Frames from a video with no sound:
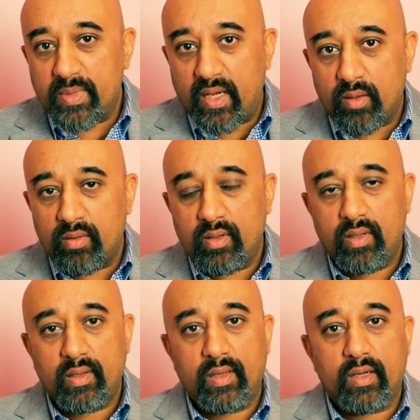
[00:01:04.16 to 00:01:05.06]
down
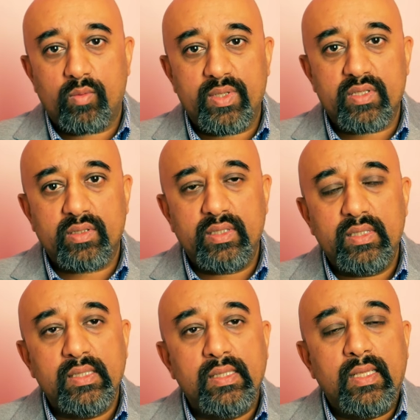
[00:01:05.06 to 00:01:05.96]
uh, recently,
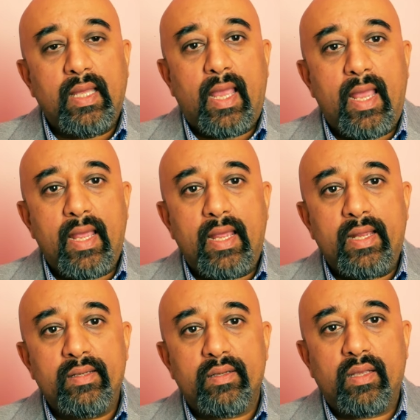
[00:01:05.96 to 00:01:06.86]

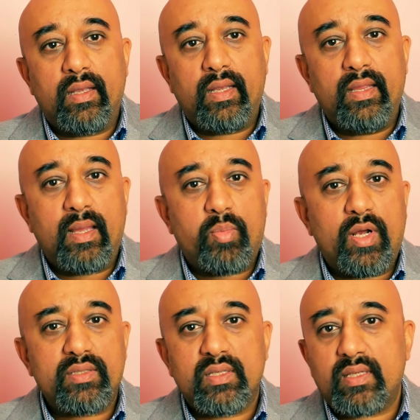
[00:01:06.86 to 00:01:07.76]
and in that
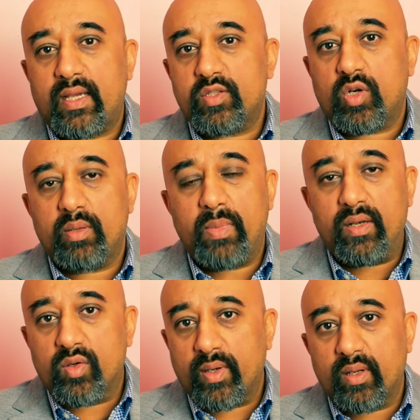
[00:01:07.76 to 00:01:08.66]
process, I started
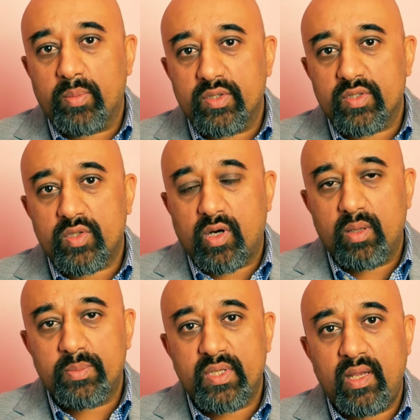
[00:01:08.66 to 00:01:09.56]
mentoring a bunch of
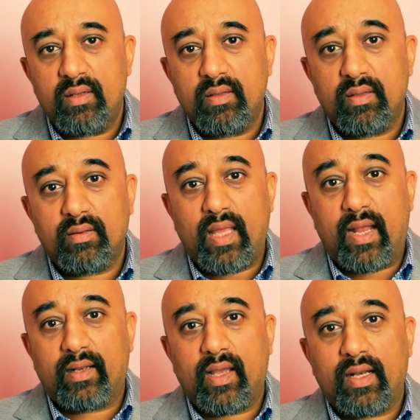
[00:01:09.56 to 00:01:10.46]
startups, and
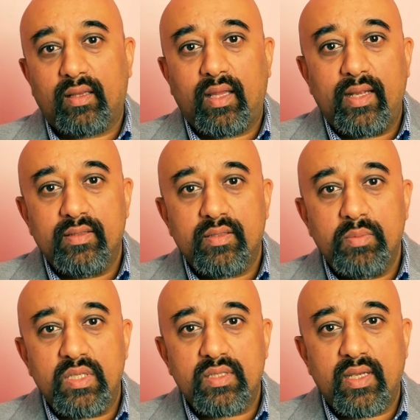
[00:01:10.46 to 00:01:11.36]
that kind of led to
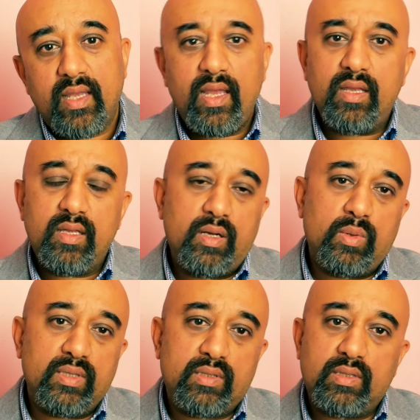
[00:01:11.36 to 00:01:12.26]
me saying, "Hey, you know
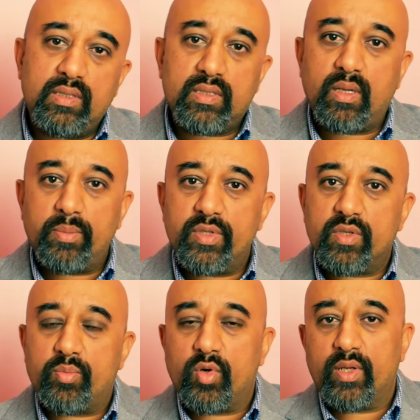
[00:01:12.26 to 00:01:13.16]
what? These companies
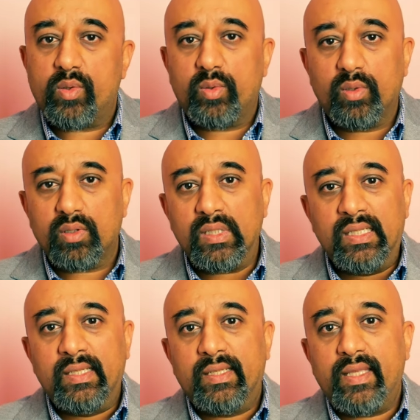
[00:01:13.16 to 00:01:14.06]
are pretty cool.
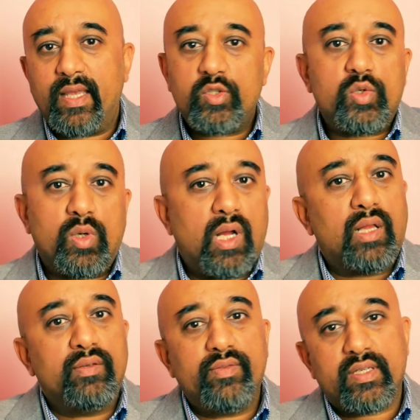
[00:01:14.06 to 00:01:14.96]
Yeah, sure,
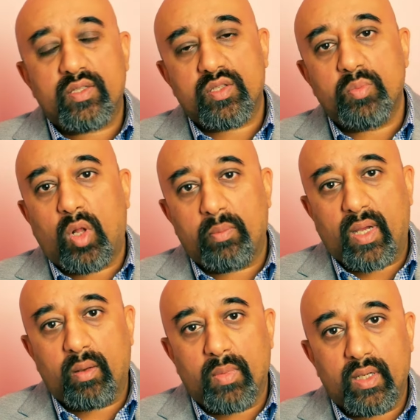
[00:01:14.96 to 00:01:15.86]
I'll invest a small
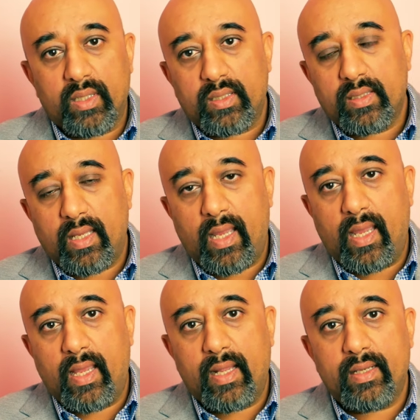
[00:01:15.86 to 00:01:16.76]
amount of money."
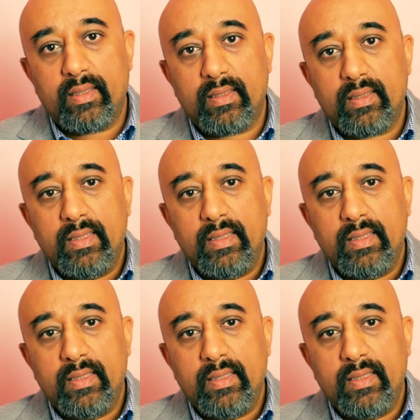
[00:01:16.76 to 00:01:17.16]
And